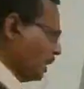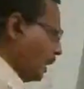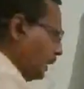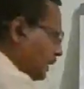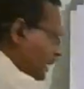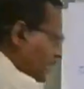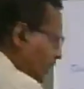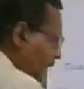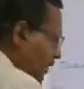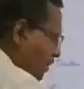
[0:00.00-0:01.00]
and these are
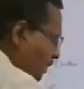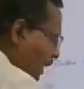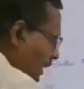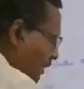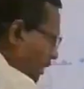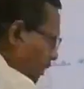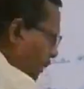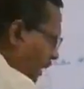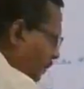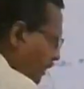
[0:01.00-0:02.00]
interconnected
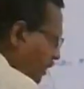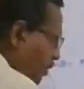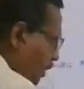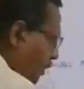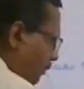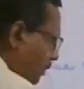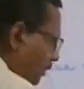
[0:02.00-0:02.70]
by means of